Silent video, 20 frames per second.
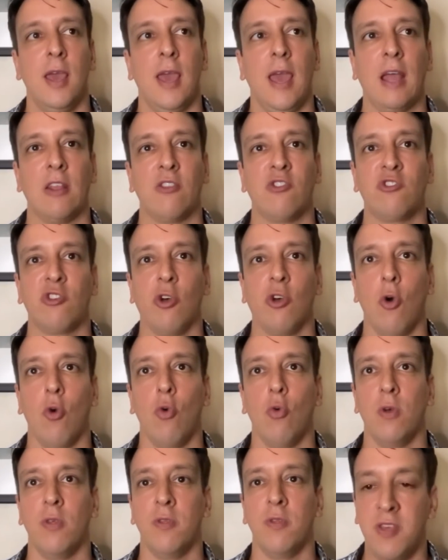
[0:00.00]
And
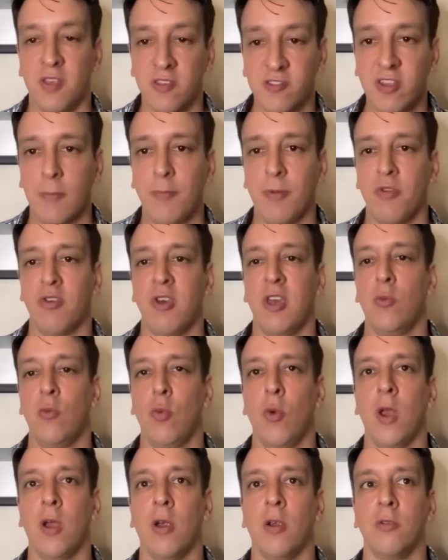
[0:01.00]
so, this type of thing
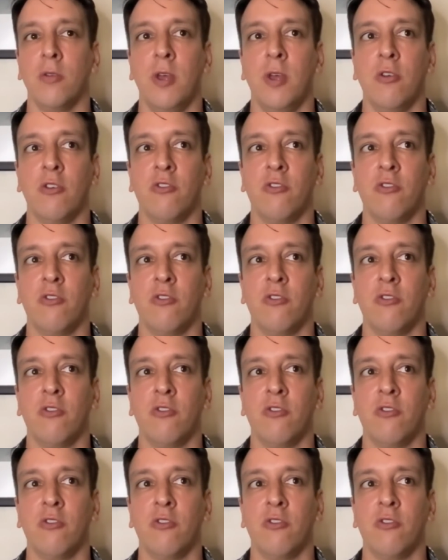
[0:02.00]
where there